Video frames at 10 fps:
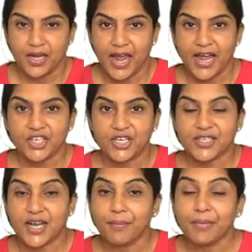Cash has
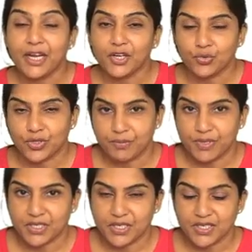come into the
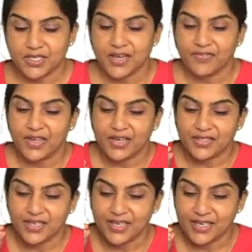business. There is
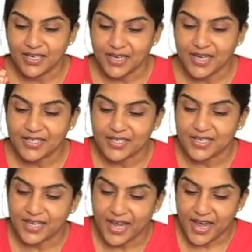an increase
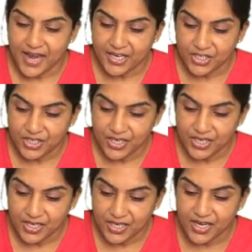in cash,
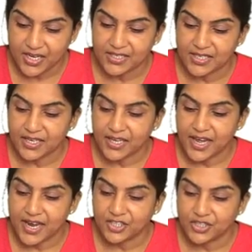increase in
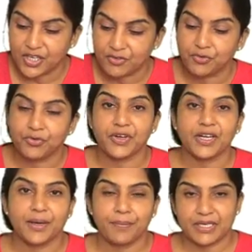cash. Therefore, we
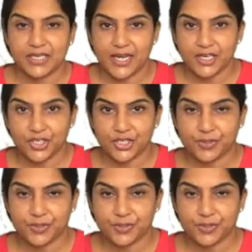debit cash.